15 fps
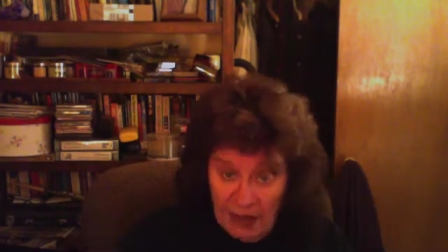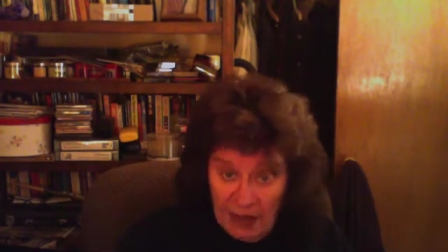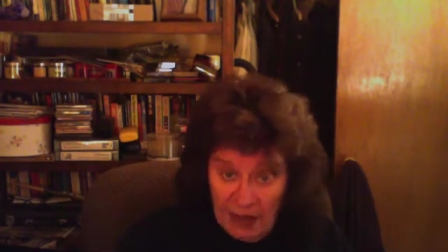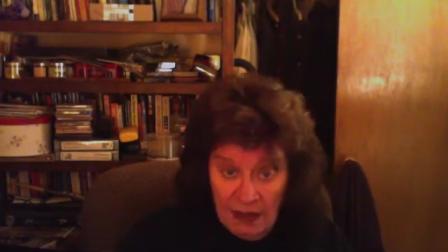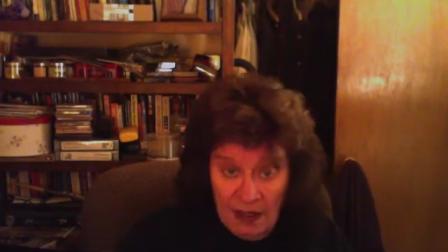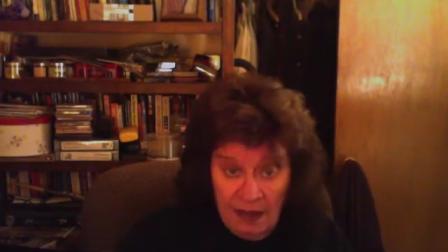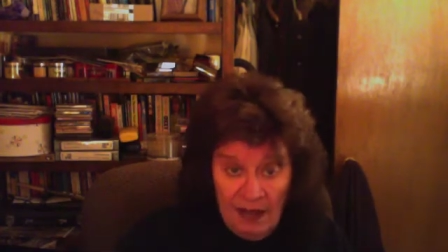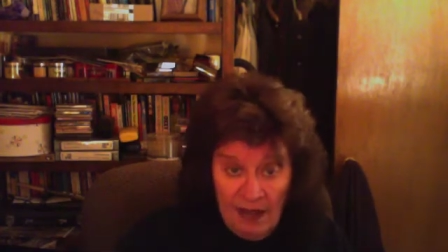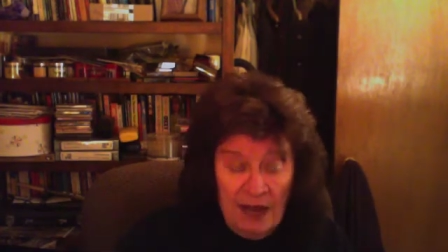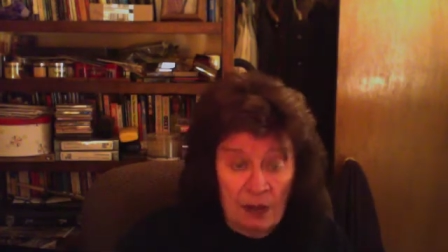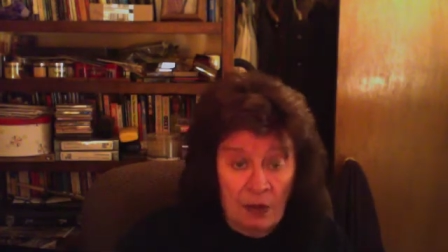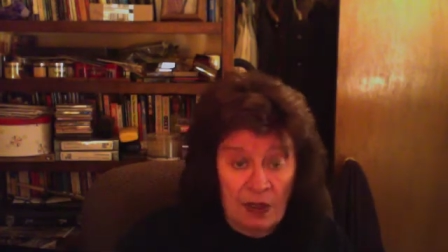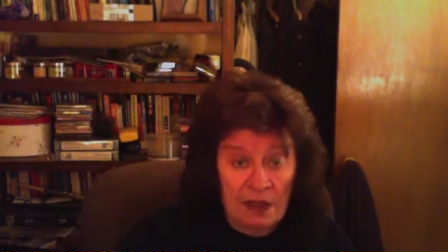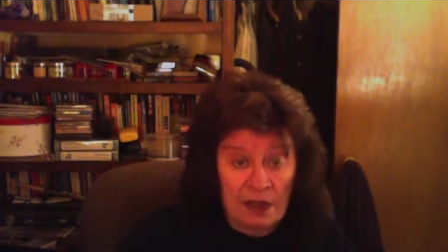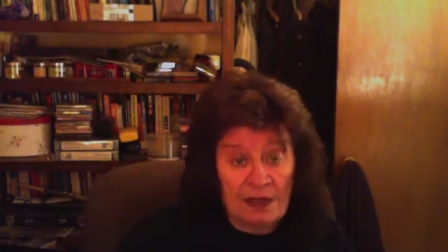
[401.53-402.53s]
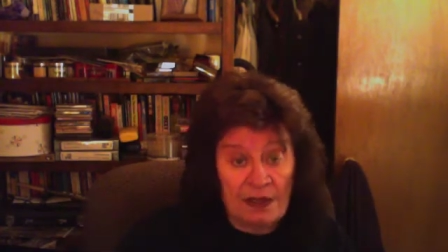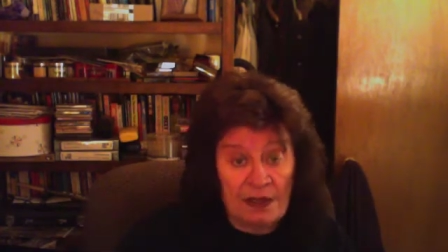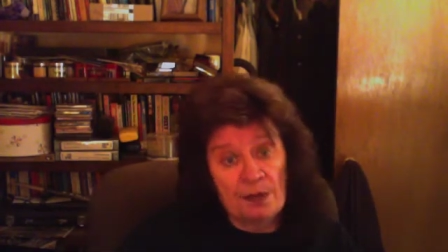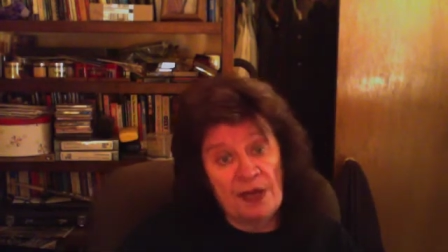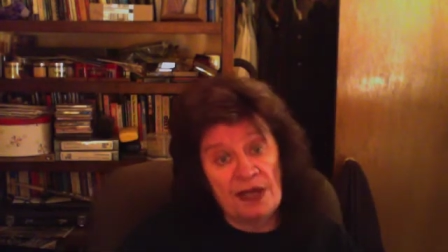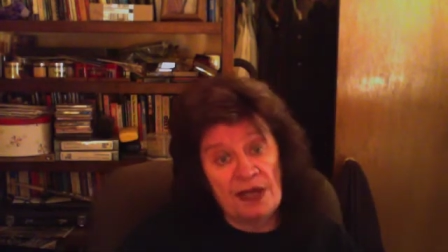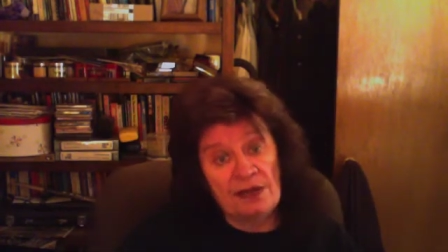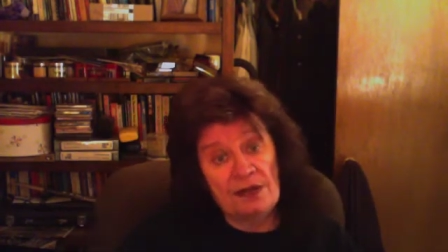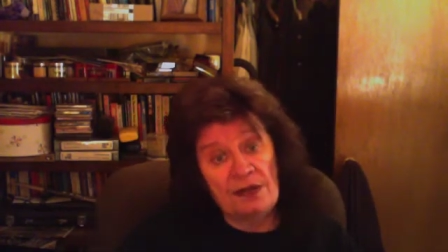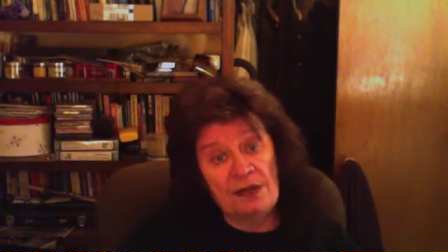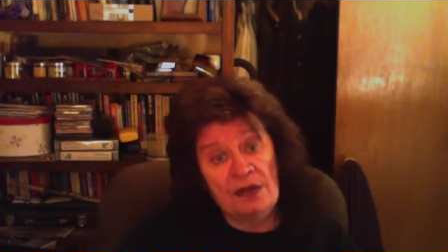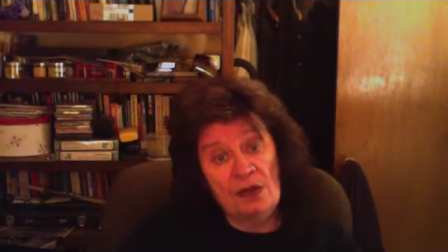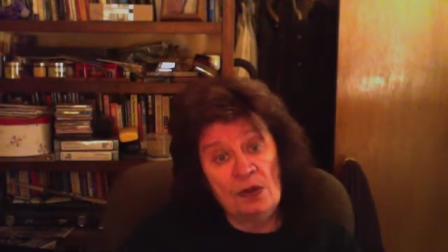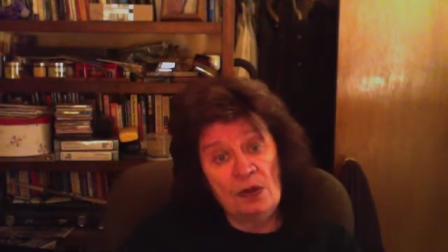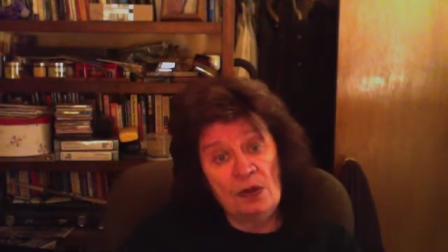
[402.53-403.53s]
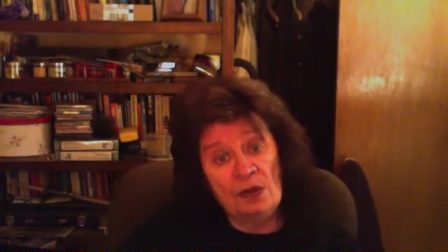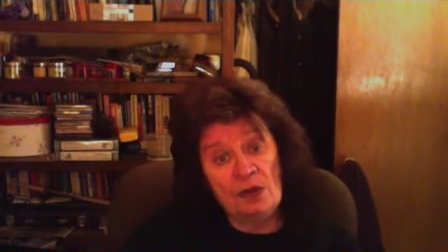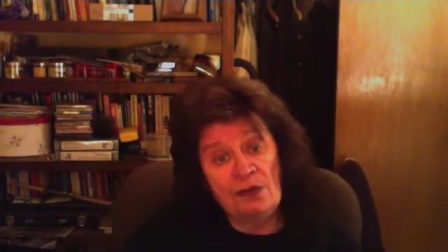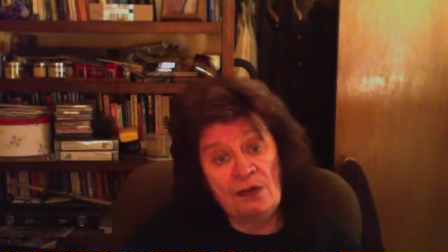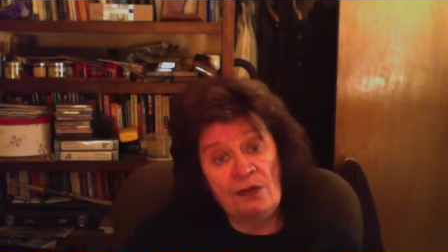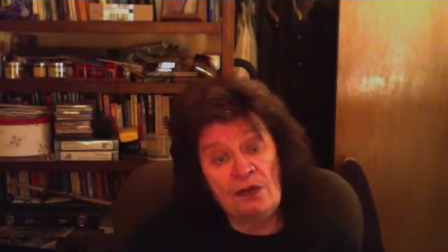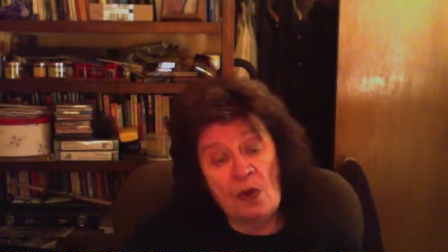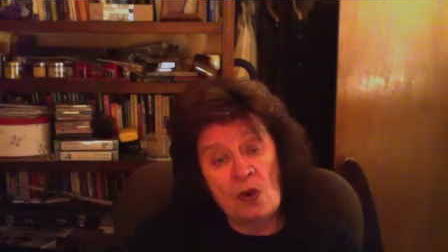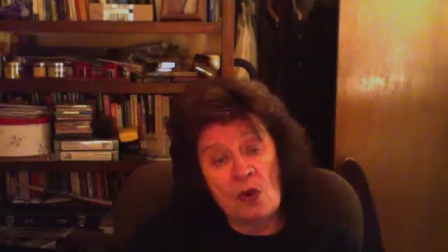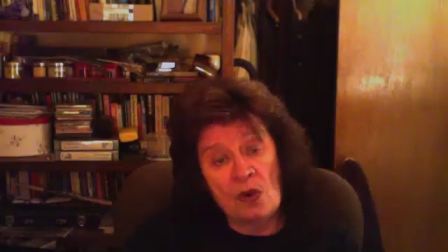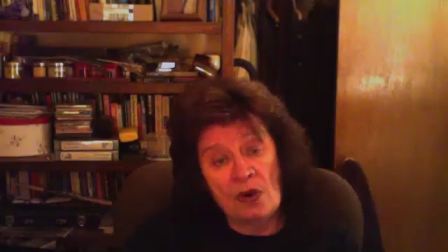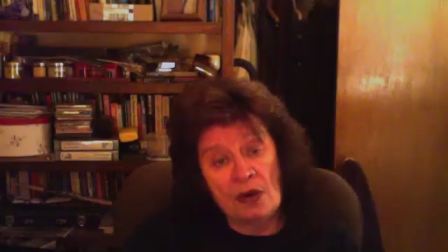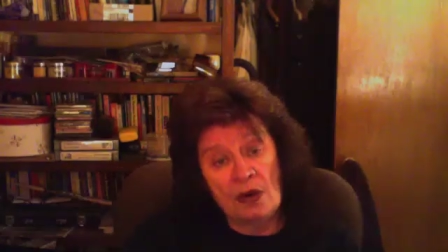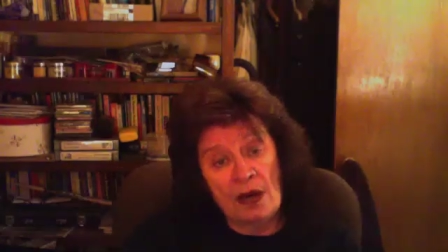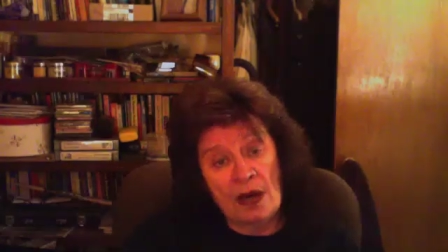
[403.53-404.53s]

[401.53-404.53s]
Now that one is best used for